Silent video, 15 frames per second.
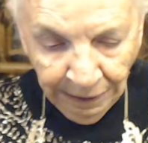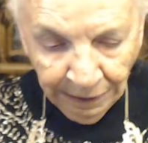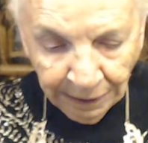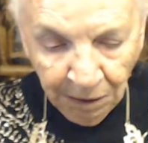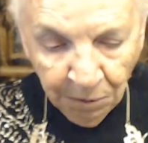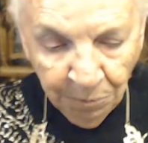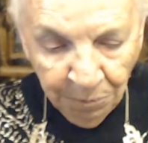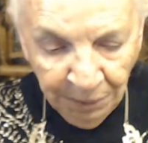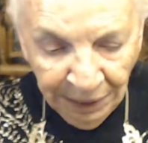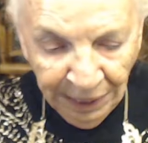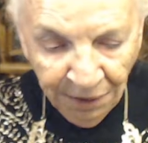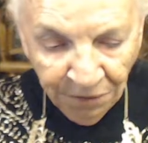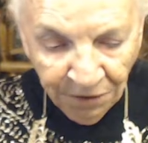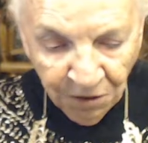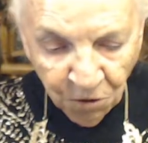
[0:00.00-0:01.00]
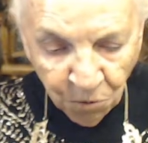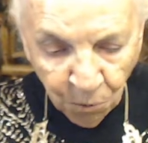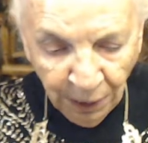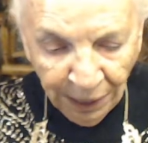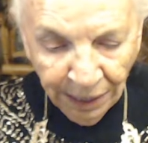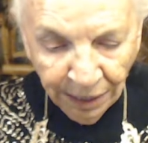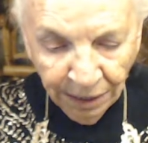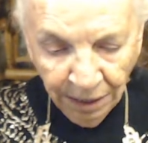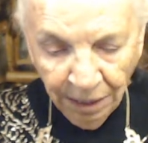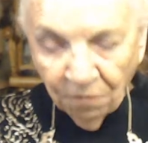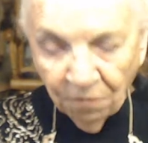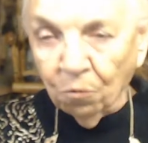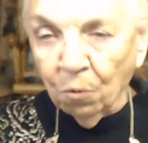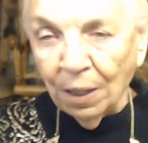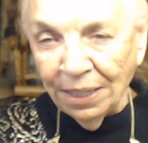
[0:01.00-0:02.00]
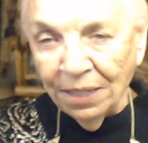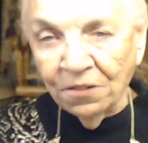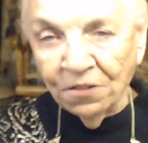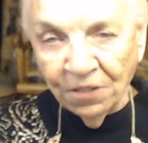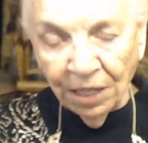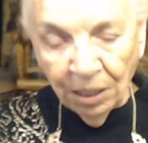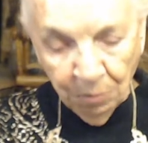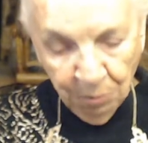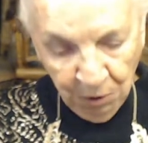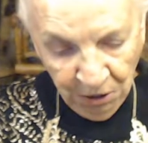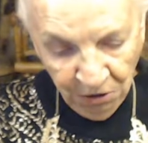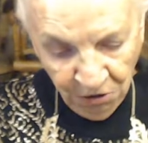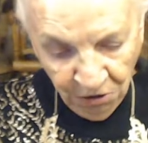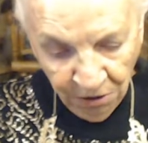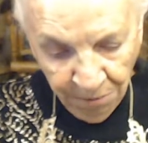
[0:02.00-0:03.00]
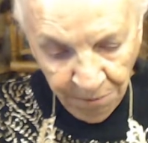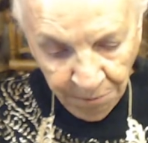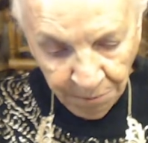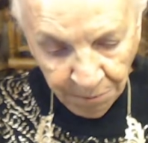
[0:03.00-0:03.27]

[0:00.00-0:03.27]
Complete this week of wedding celebration,